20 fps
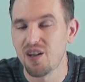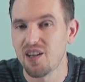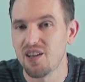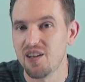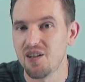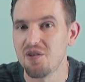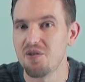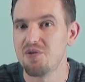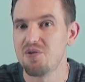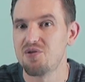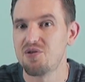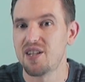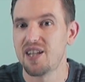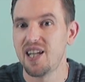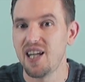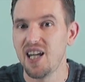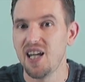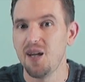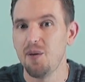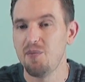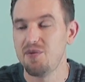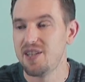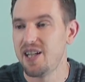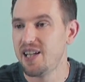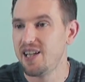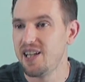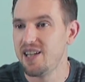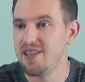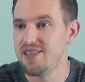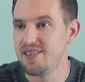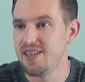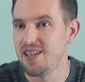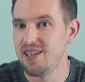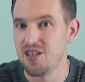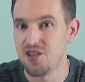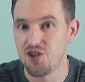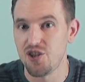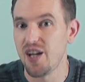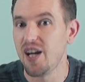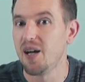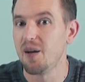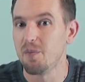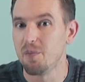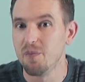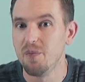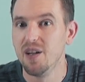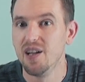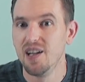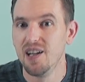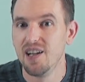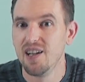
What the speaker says: of those games that is a gem.